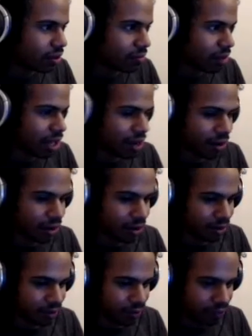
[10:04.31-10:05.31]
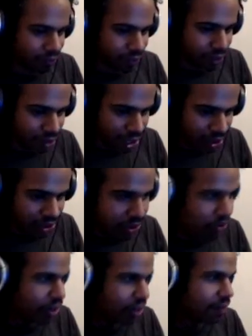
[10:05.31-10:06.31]
Battle.
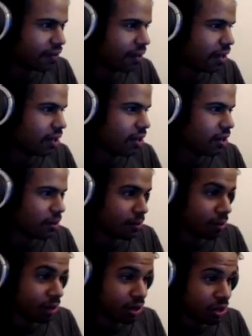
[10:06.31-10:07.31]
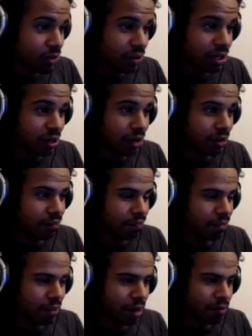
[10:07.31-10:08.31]
Negatory. Do you know what the um,
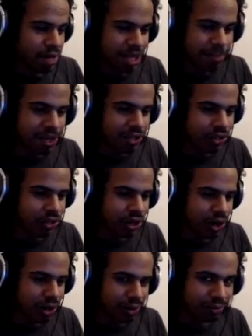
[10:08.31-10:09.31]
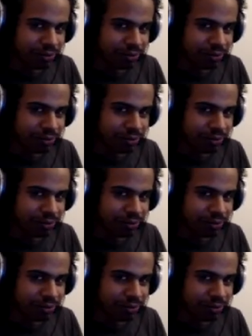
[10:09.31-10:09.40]
Mythbusters are?